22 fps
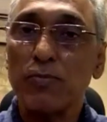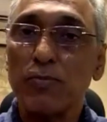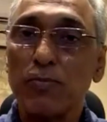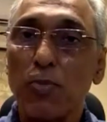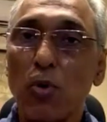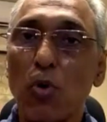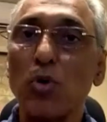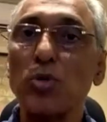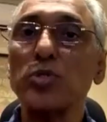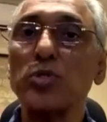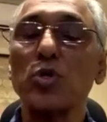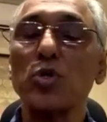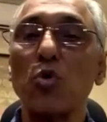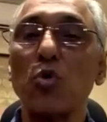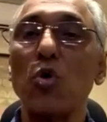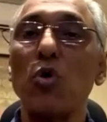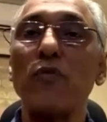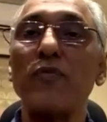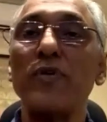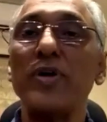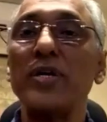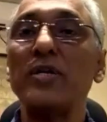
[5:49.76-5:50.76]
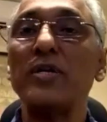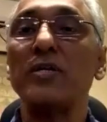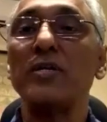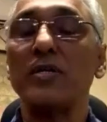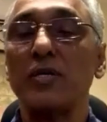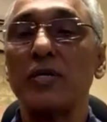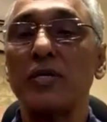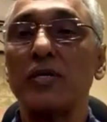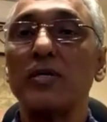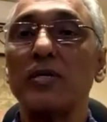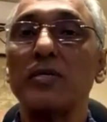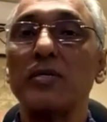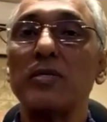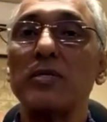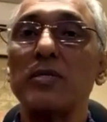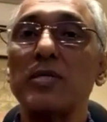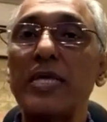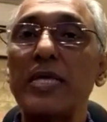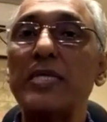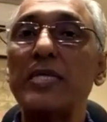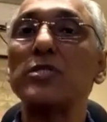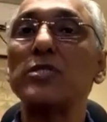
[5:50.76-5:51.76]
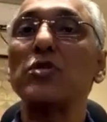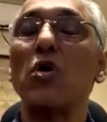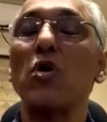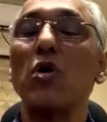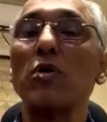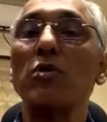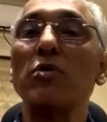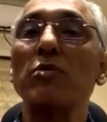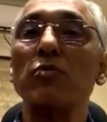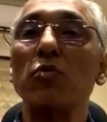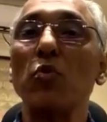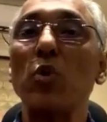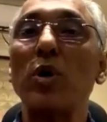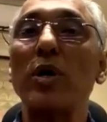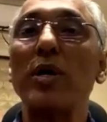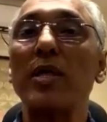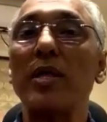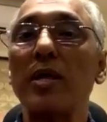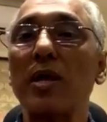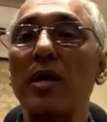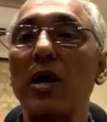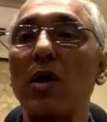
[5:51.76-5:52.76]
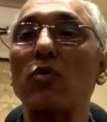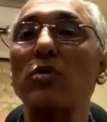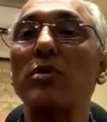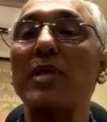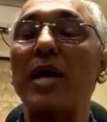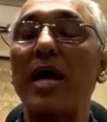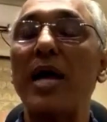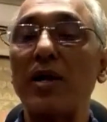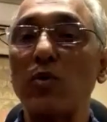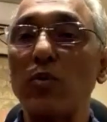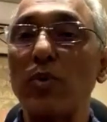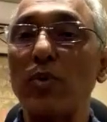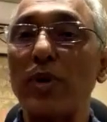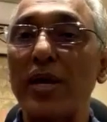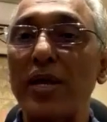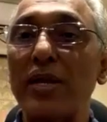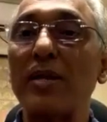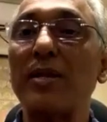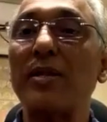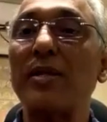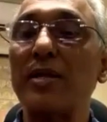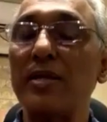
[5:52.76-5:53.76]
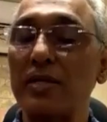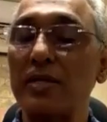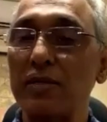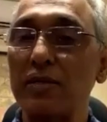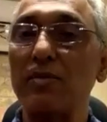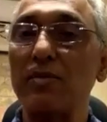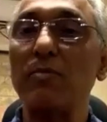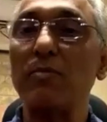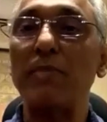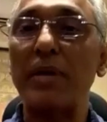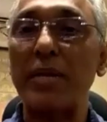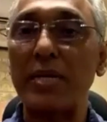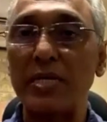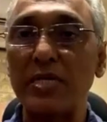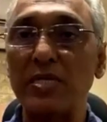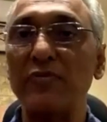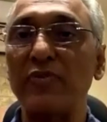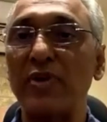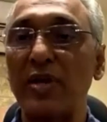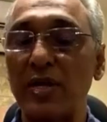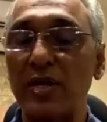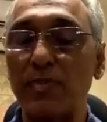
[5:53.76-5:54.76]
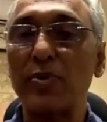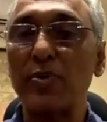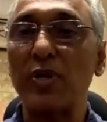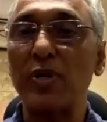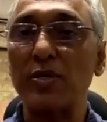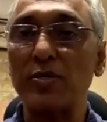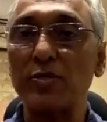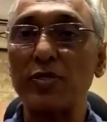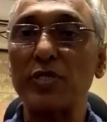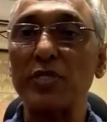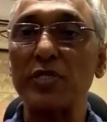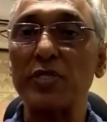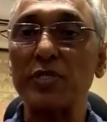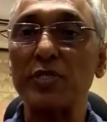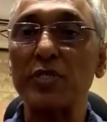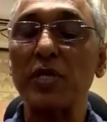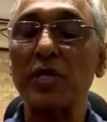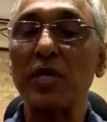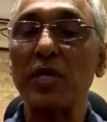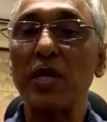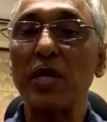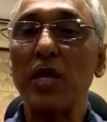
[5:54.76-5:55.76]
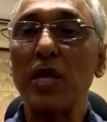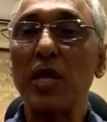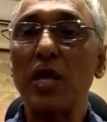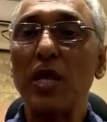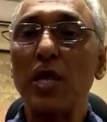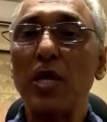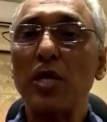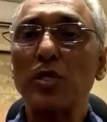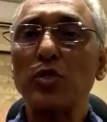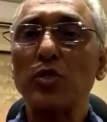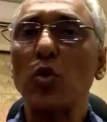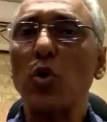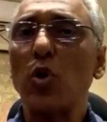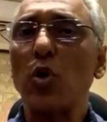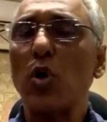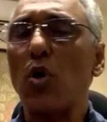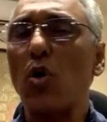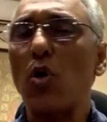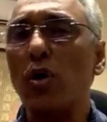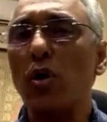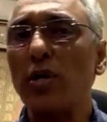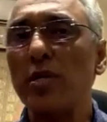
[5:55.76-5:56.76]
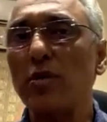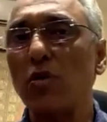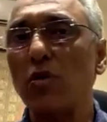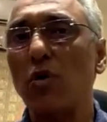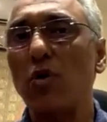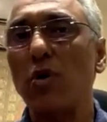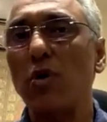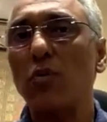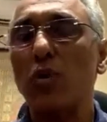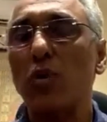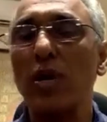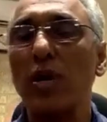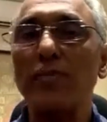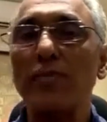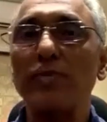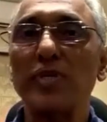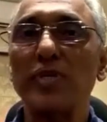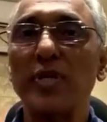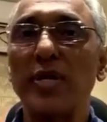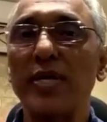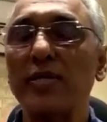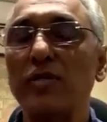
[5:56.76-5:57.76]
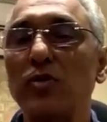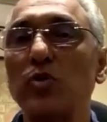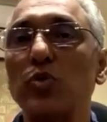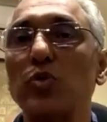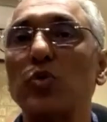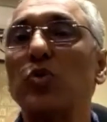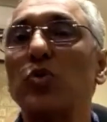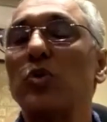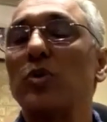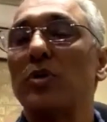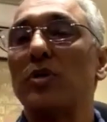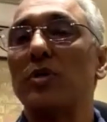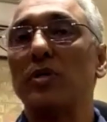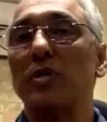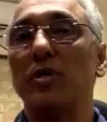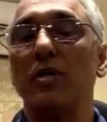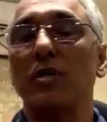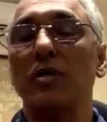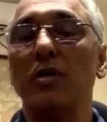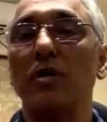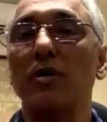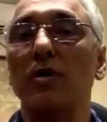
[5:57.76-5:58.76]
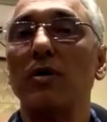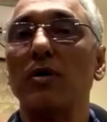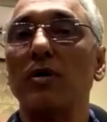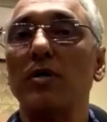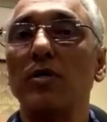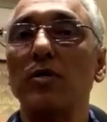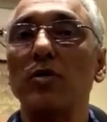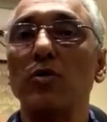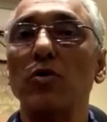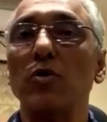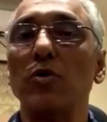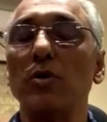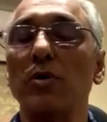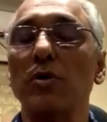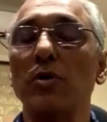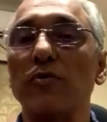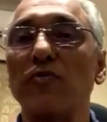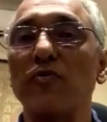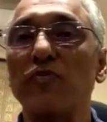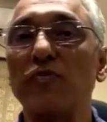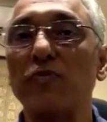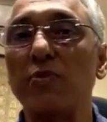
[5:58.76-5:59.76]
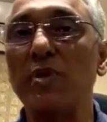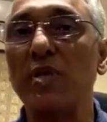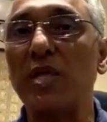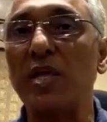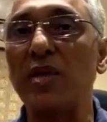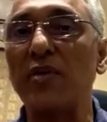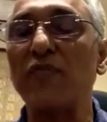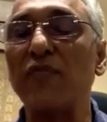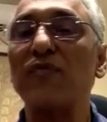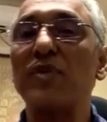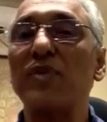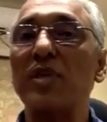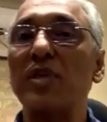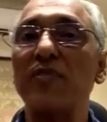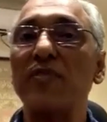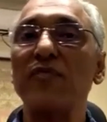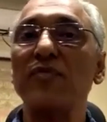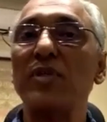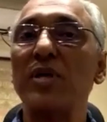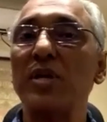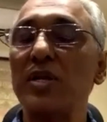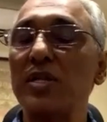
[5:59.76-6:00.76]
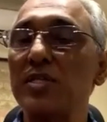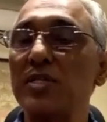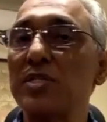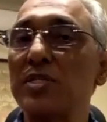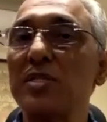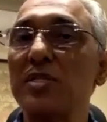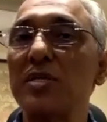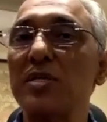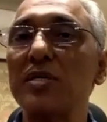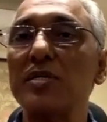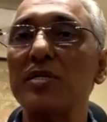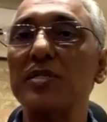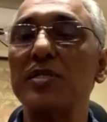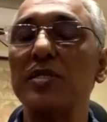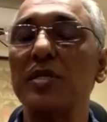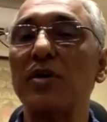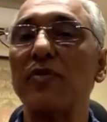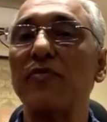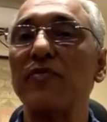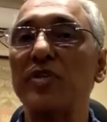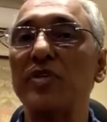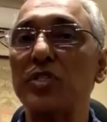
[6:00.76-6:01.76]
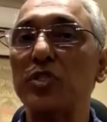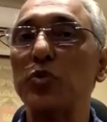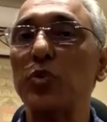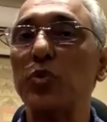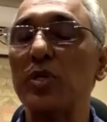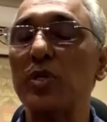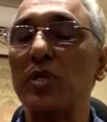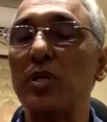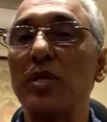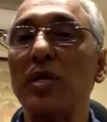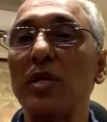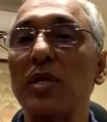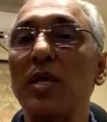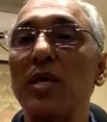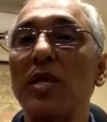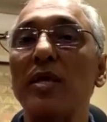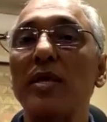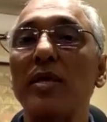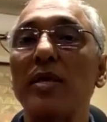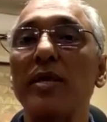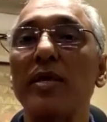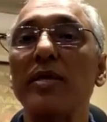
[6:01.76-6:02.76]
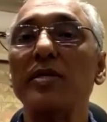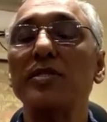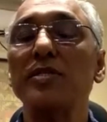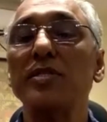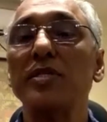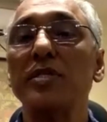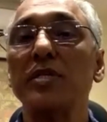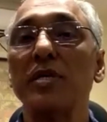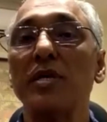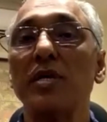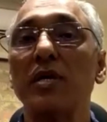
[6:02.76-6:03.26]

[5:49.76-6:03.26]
post-COVID things not working out that well in many developed countries. So all in all, what I'm trying to, you know, give the listeners a visual is